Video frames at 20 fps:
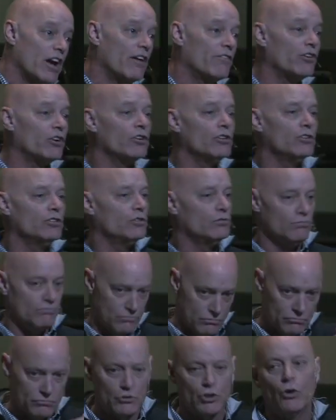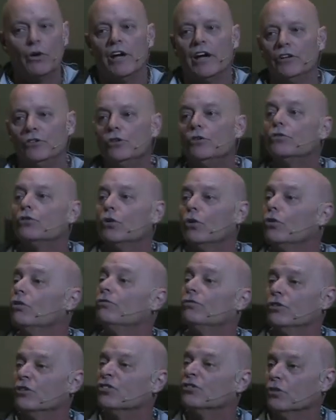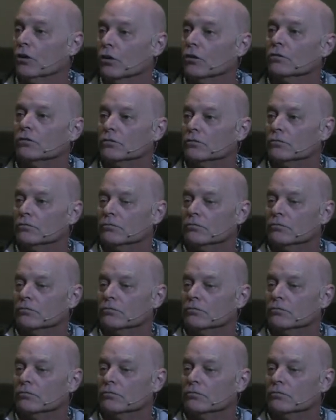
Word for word: ever, you go ahead, you throw the first stone.